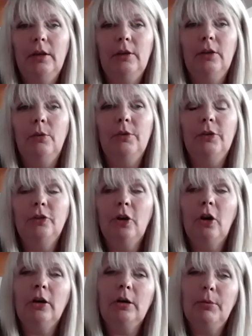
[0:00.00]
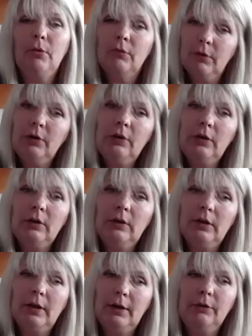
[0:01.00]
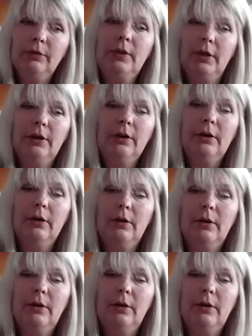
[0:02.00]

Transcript: You know, when you talk about rural healthcare,